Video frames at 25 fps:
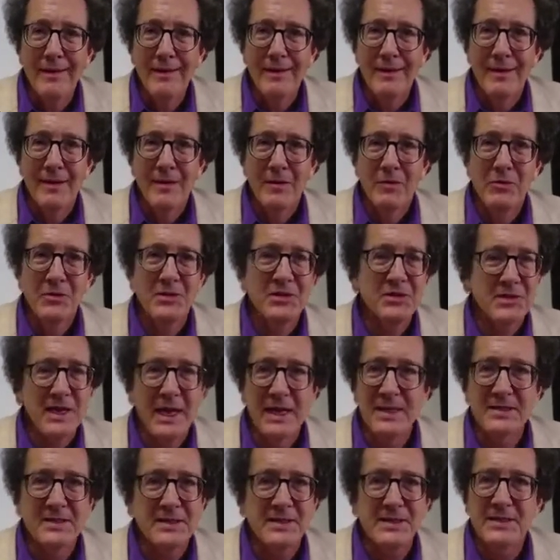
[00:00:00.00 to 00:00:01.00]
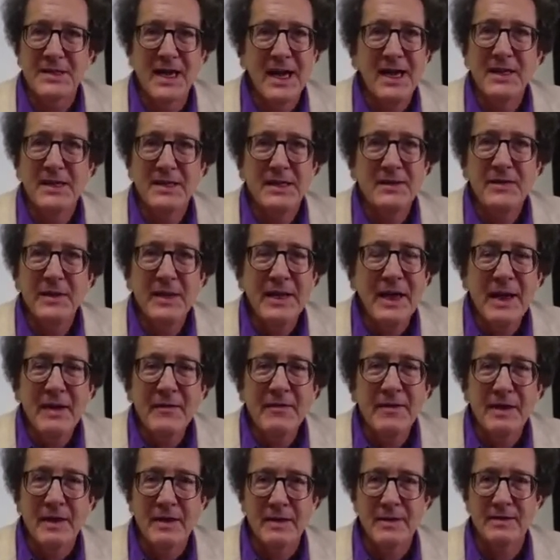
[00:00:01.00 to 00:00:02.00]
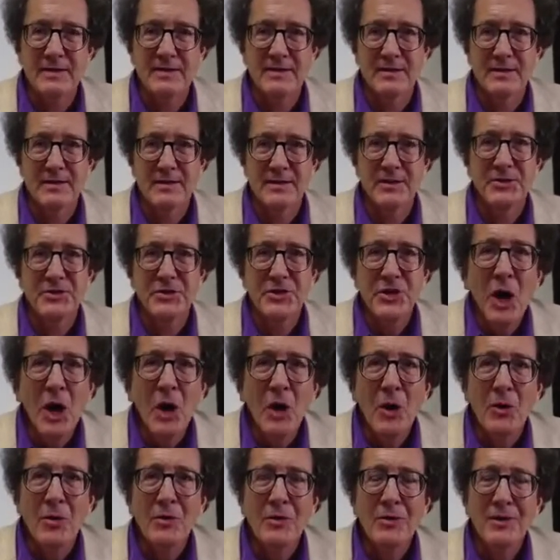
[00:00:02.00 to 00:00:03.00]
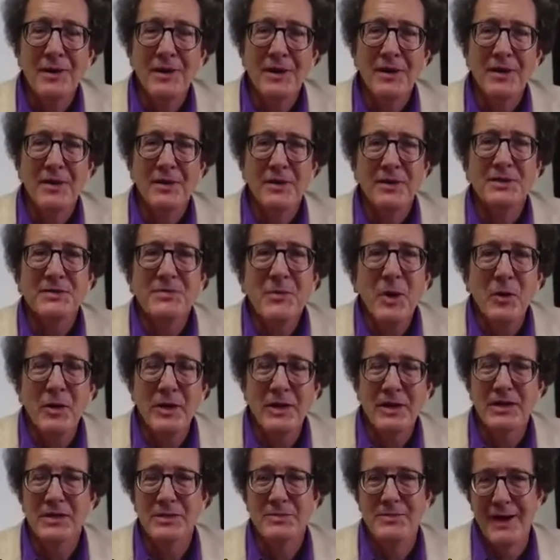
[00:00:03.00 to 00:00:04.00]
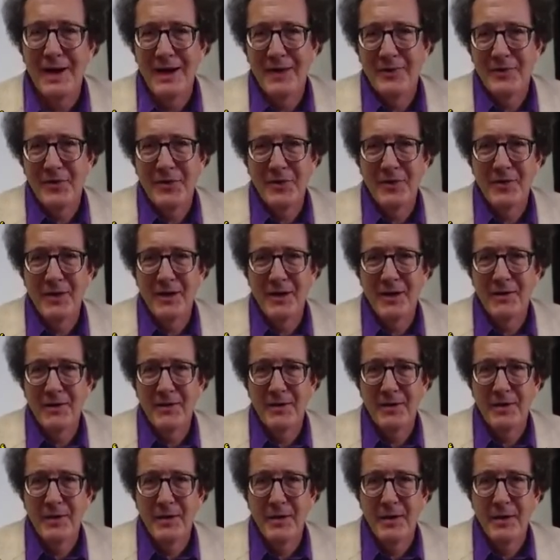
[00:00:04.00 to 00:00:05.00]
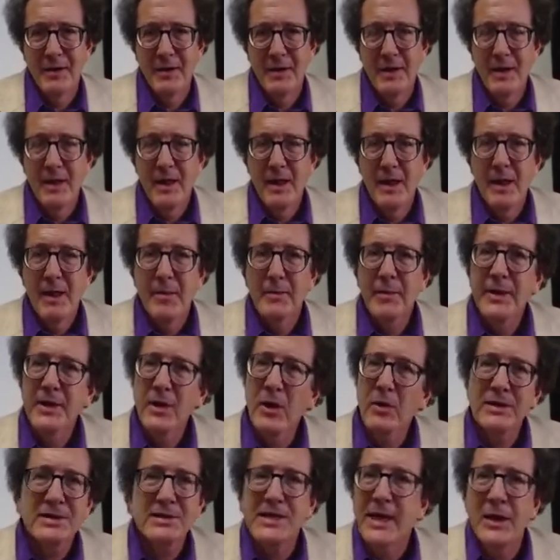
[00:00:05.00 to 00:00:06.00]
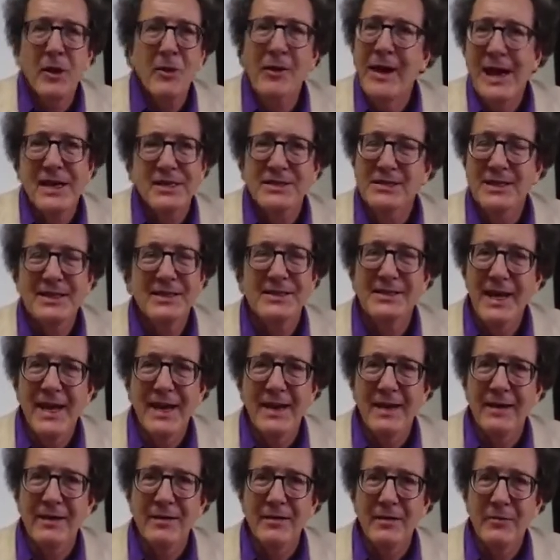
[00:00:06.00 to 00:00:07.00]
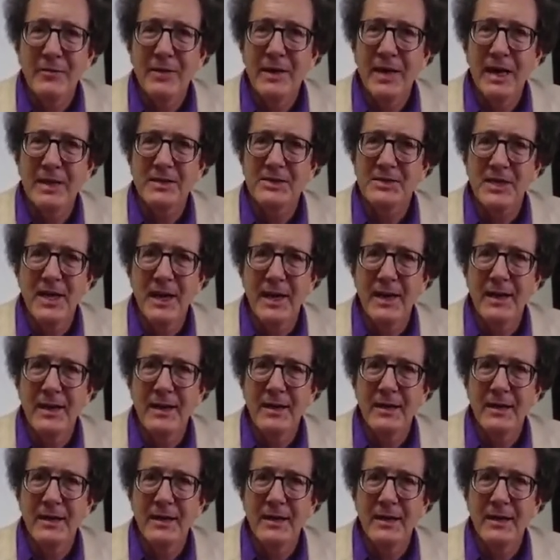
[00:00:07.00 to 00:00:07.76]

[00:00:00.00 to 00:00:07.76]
which cites the scientific evidence to show that smoking is bad for your health. But notice I don't actually say it. When I say,